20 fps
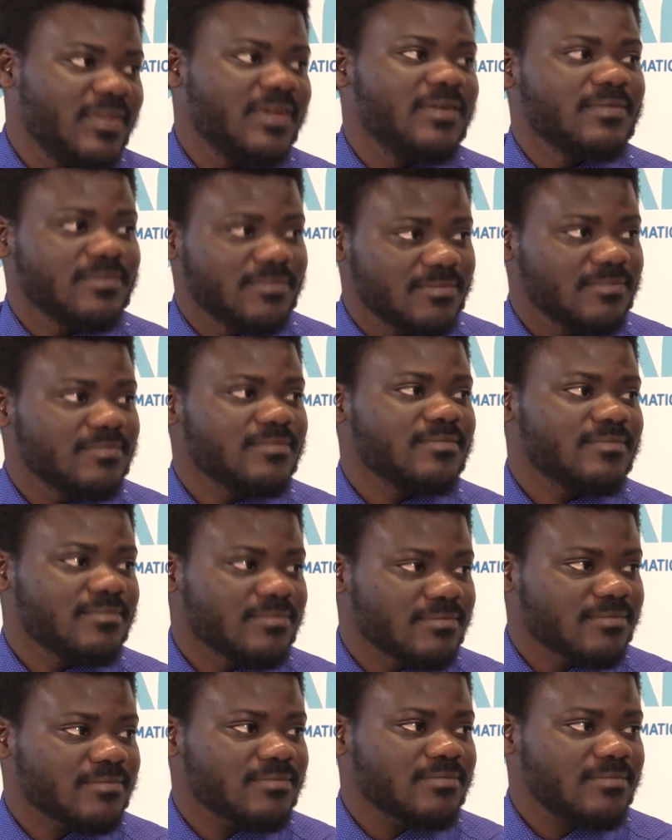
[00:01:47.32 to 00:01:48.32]
yeah. And
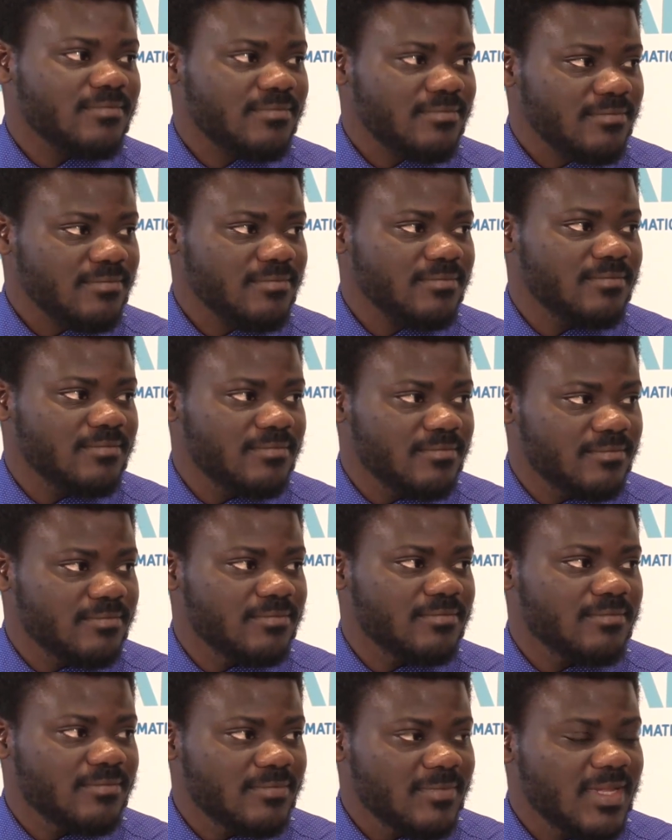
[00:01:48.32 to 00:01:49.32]
when did you start
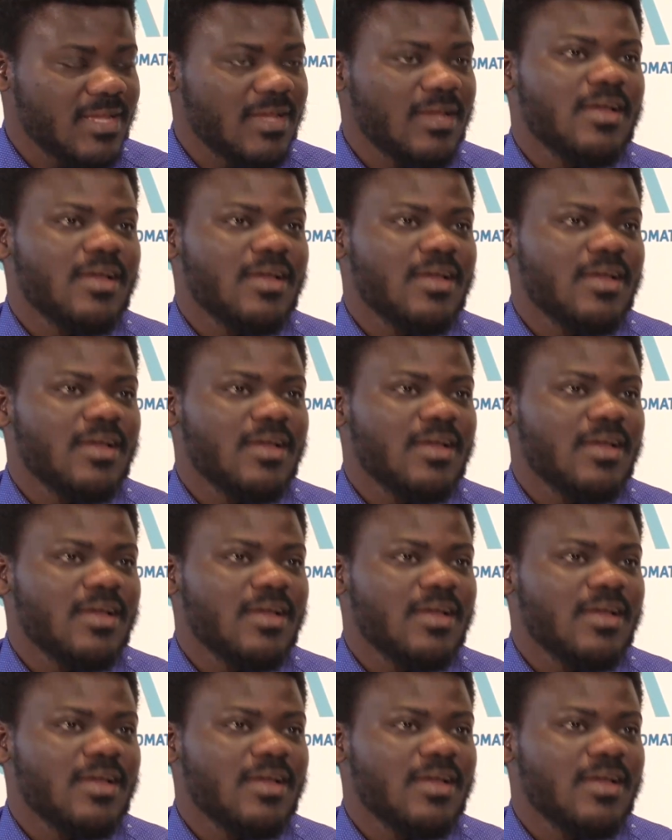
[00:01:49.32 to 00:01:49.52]
minoHealth?